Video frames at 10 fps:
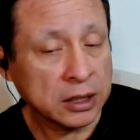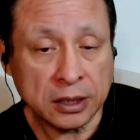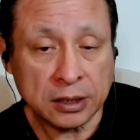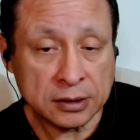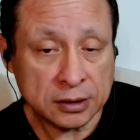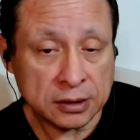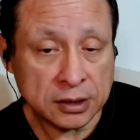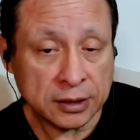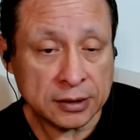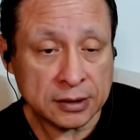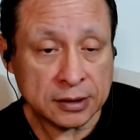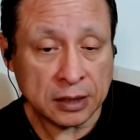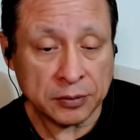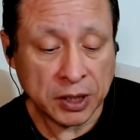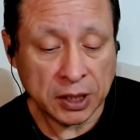Higgins. There's Higgins'
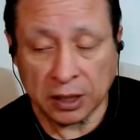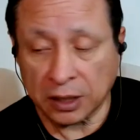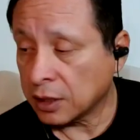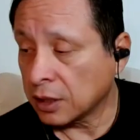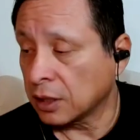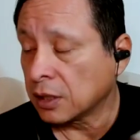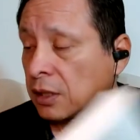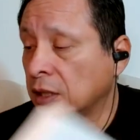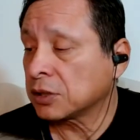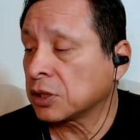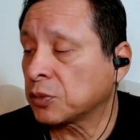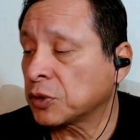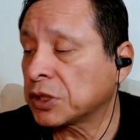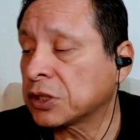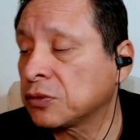name again. I'll start to
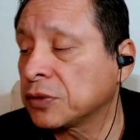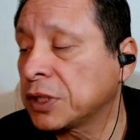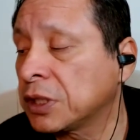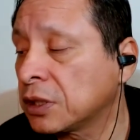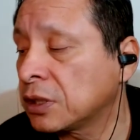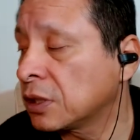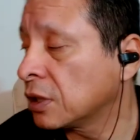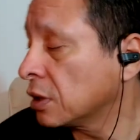put these over here.